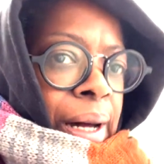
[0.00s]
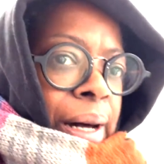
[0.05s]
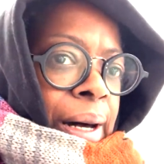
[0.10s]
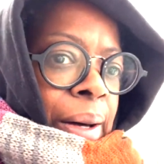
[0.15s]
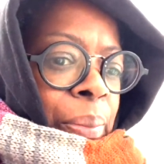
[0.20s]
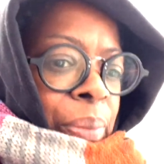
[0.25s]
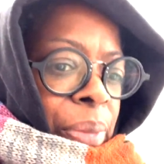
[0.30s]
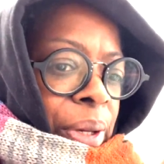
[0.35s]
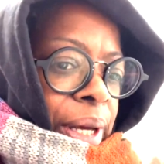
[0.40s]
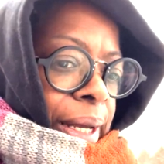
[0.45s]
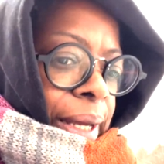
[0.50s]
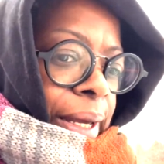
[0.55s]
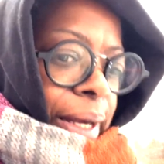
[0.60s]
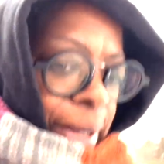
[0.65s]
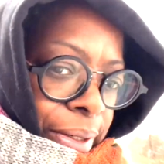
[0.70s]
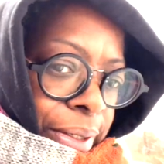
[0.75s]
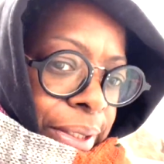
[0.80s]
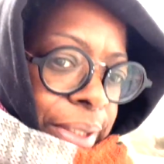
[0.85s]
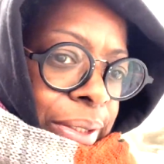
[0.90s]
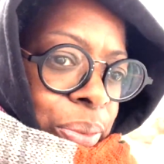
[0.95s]
I'm back
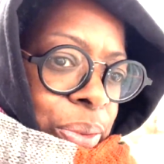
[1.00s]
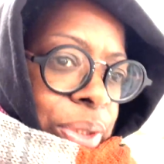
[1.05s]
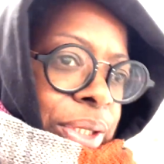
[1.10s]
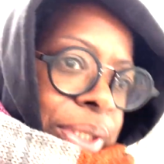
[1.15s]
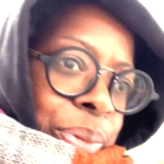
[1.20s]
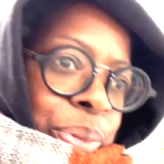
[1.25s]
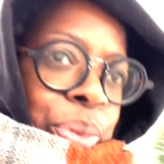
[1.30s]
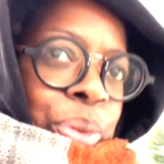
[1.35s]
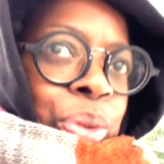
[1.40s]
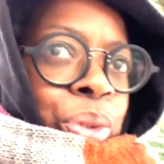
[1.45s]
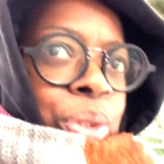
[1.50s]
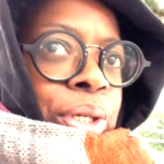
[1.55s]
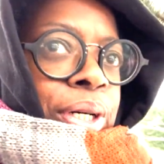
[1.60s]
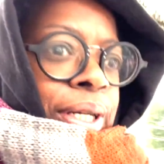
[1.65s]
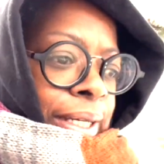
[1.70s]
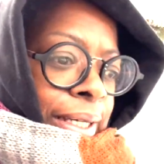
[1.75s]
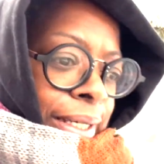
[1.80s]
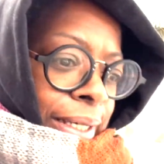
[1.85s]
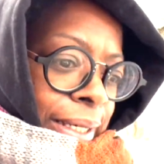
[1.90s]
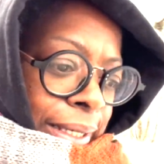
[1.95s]
out here with the
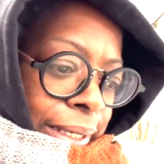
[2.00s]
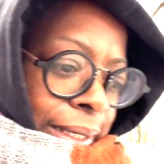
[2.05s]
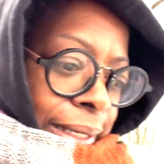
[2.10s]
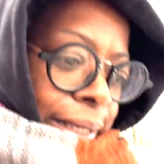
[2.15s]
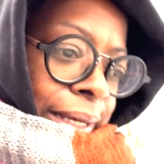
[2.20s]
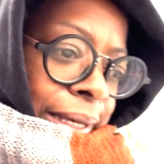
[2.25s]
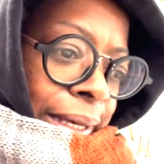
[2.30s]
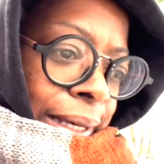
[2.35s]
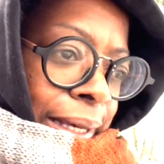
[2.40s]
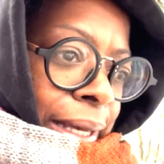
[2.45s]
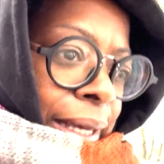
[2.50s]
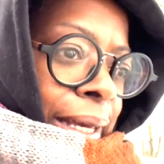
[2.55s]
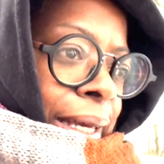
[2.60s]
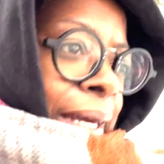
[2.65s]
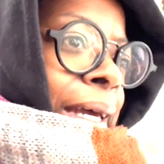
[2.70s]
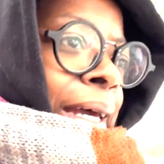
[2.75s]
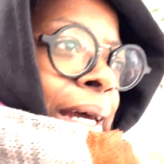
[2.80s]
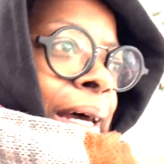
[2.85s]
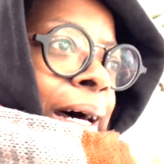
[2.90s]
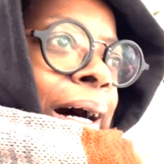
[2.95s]
boy.
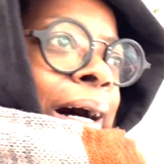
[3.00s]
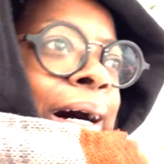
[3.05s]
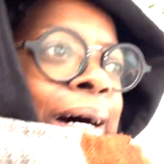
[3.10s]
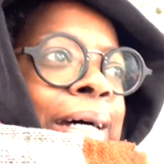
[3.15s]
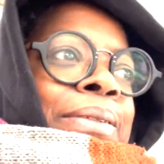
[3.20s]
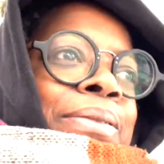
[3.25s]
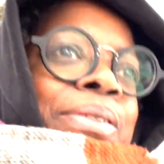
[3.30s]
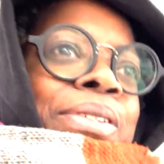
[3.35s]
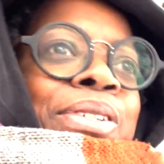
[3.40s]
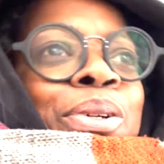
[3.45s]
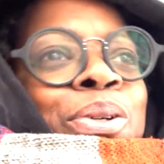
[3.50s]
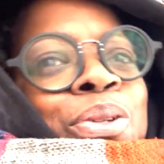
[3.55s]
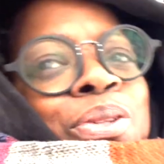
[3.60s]
I am so